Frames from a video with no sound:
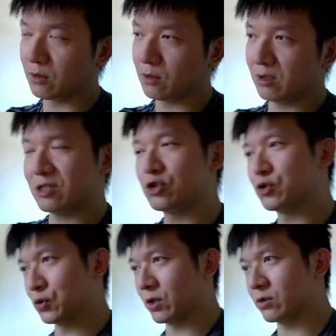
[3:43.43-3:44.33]
let's
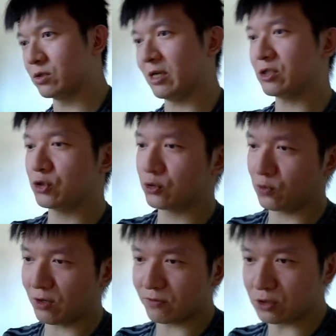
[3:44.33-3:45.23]
just
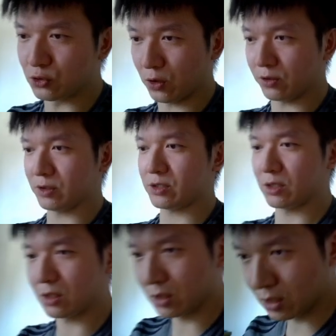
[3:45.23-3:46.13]
roughly draw this,
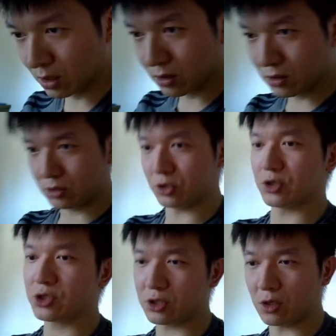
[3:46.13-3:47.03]

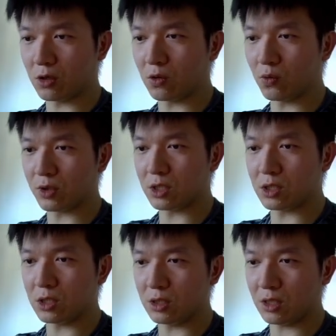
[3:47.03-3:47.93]
just so
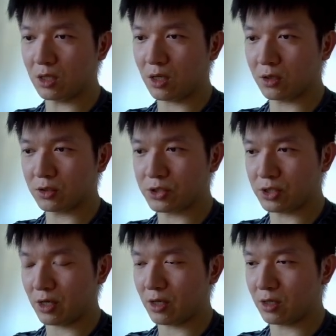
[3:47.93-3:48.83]
we
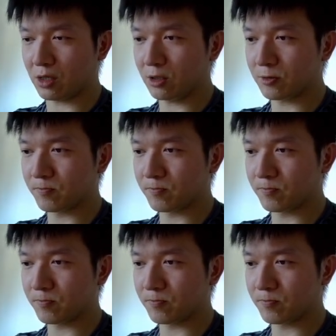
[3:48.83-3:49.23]
understand.